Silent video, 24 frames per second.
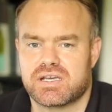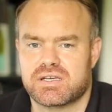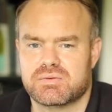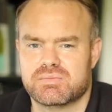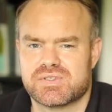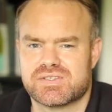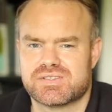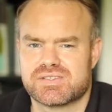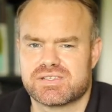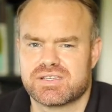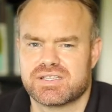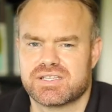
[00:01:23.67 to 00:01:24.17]
Um,
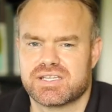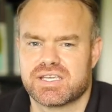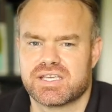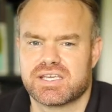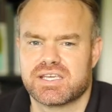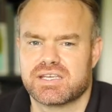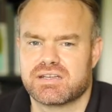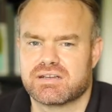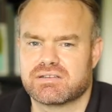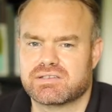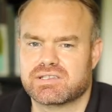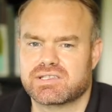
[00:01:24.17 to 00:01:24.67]
it's going to
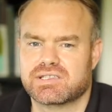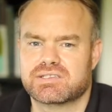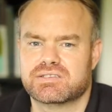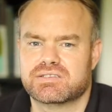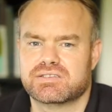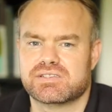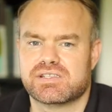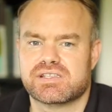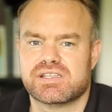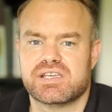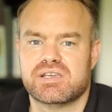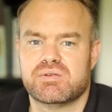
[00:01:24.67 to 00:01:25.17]
get a
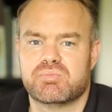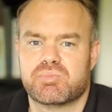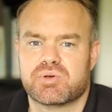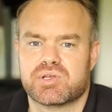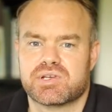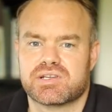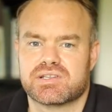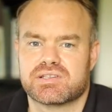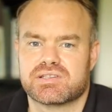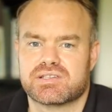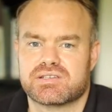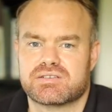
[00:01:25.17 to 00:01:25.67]
little deep
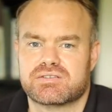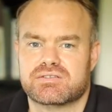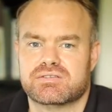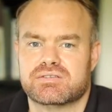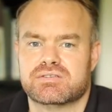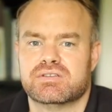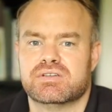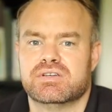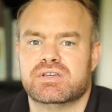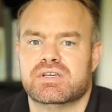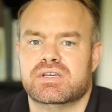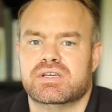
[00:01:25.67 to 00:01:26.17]
and a little